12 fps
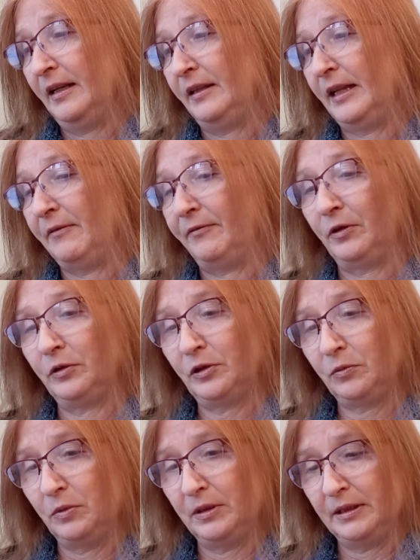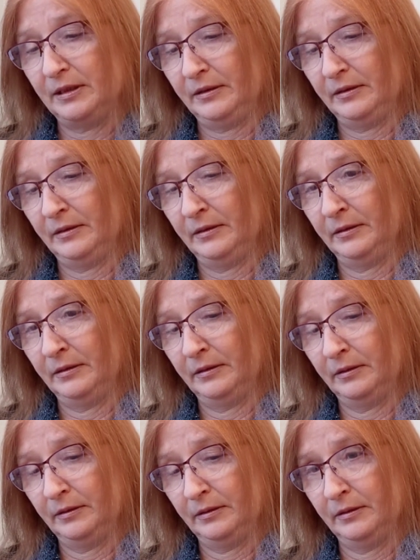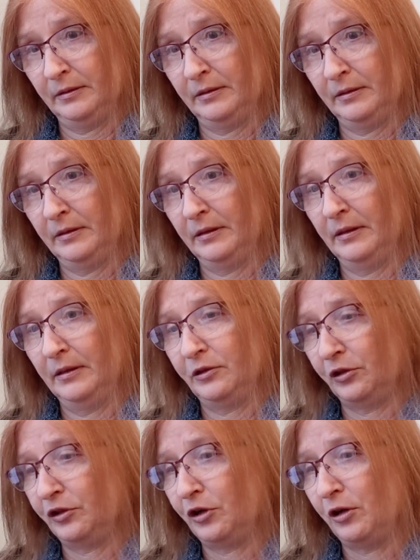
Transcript: That first one, just